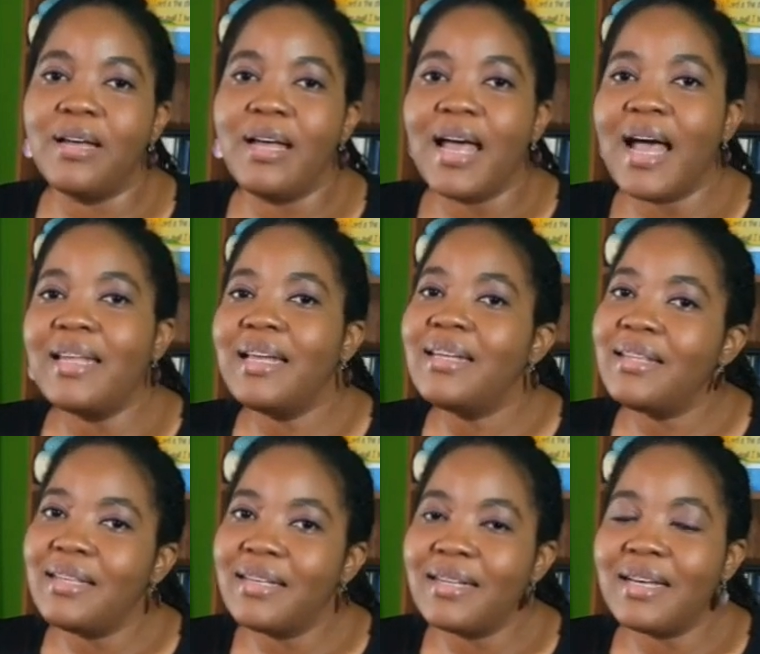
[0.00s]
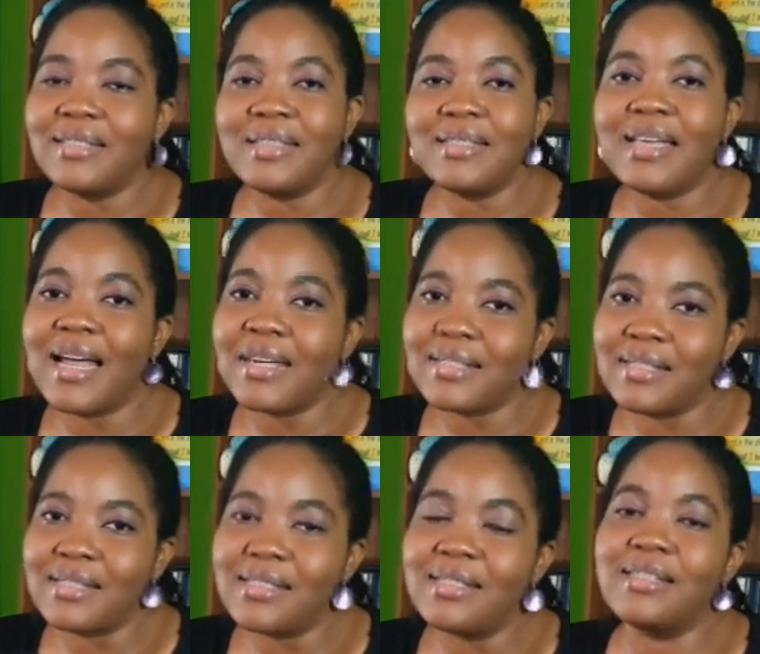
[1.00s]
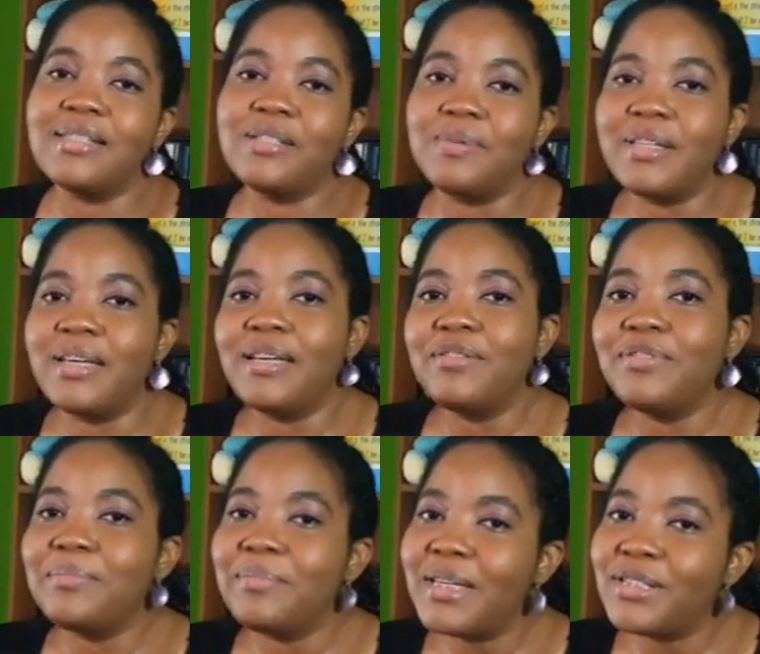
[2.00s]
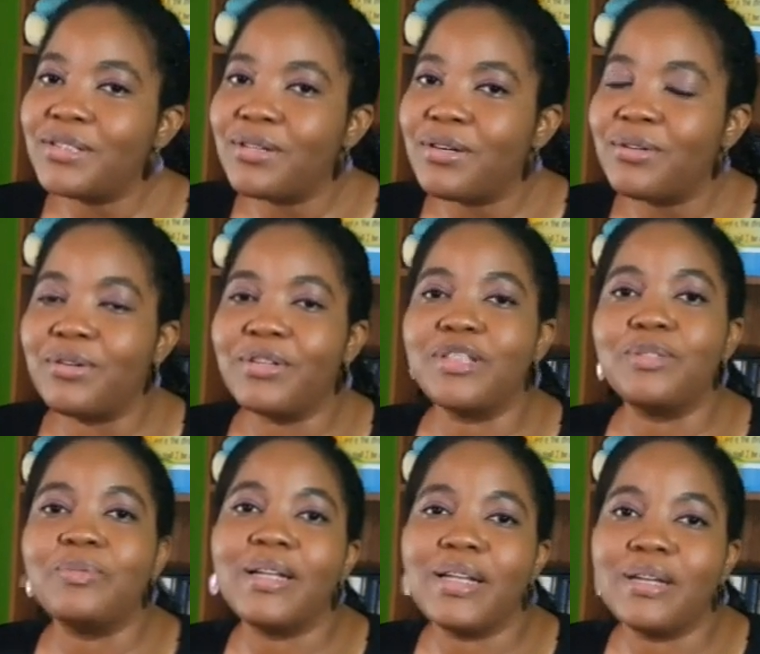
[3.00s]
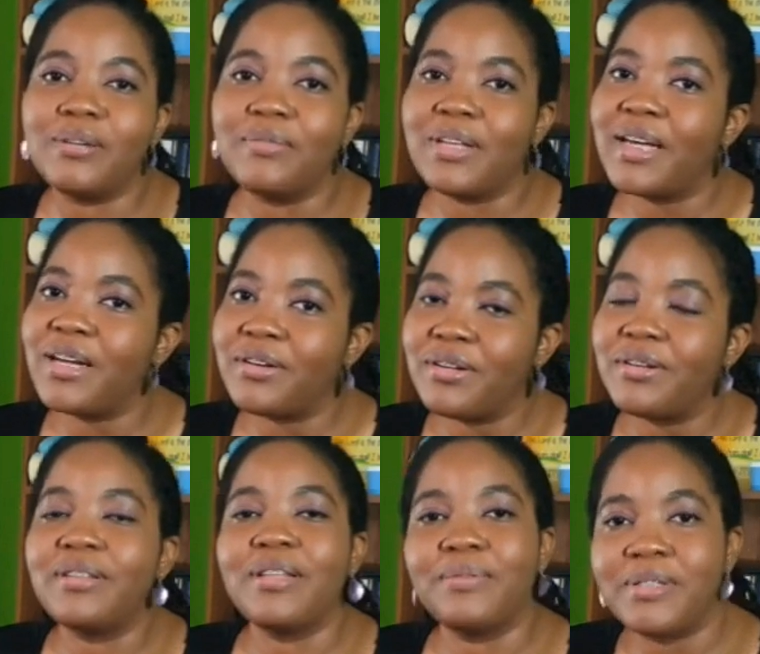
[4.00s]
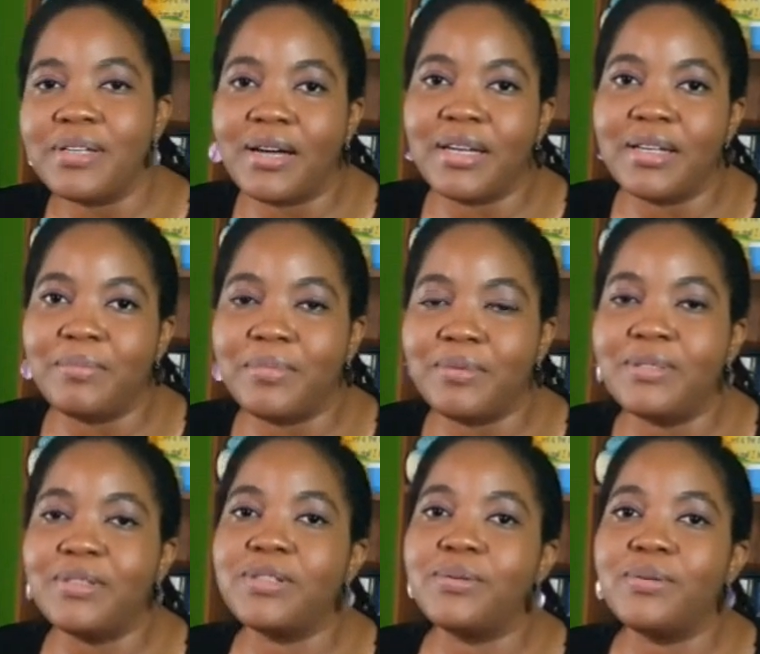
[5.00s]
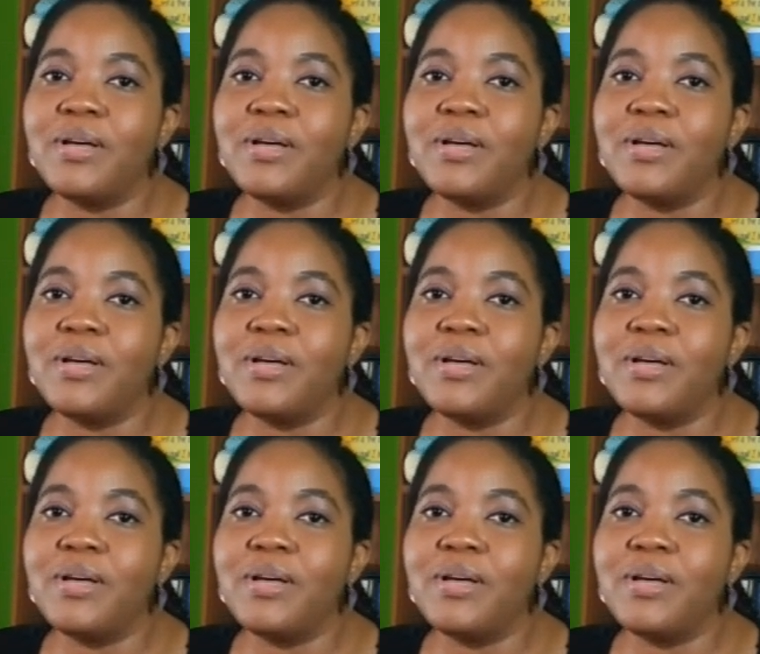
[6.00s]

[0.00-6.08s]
And anything that says itis deals with the inflammation or the swelling of the area that we're talking about. So